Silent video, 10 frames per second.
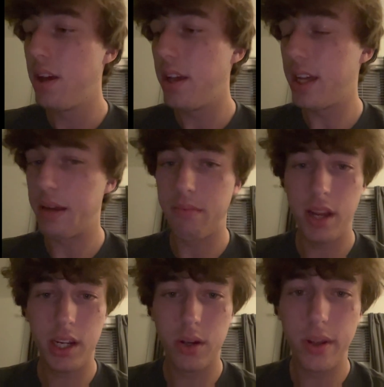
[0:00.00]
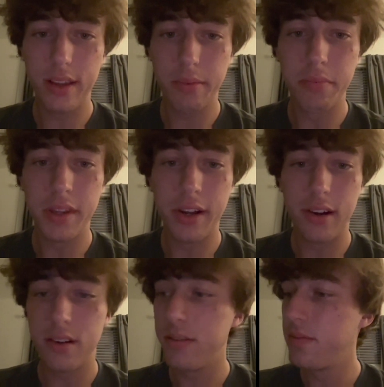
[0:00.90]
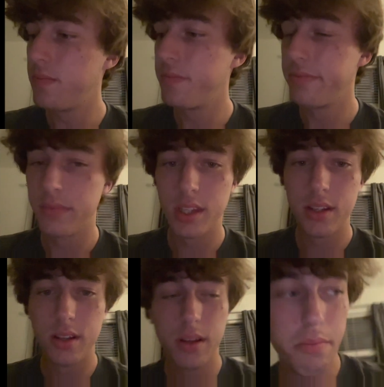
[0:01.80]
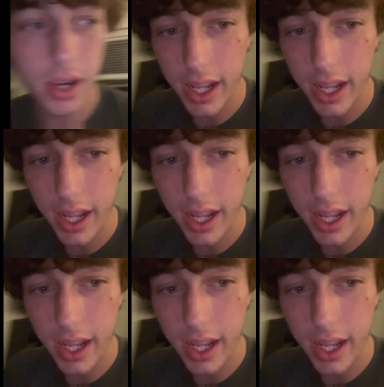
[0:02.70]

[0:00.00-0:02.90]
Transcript: and I might go eat some dinner. But I